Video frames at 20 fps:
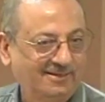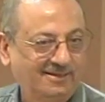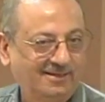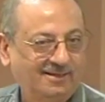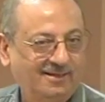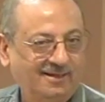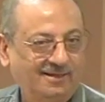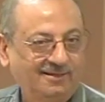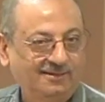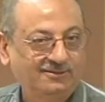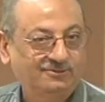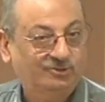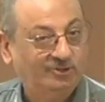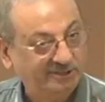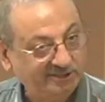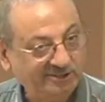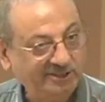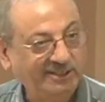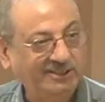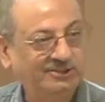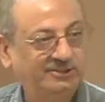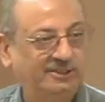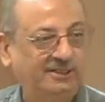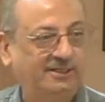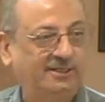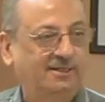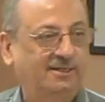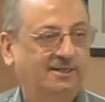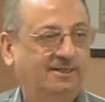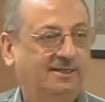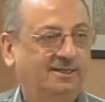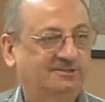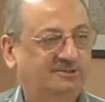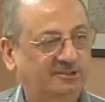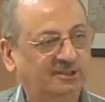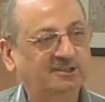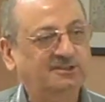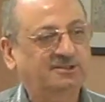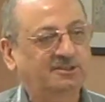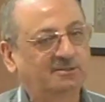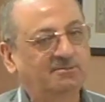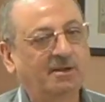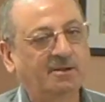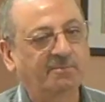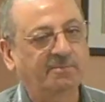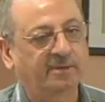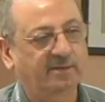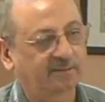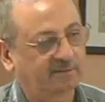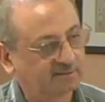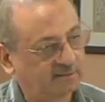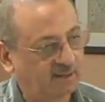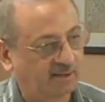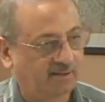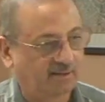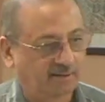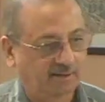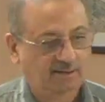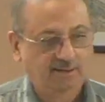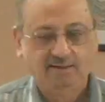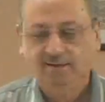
Huh? So it's easy. So just remember, Dal,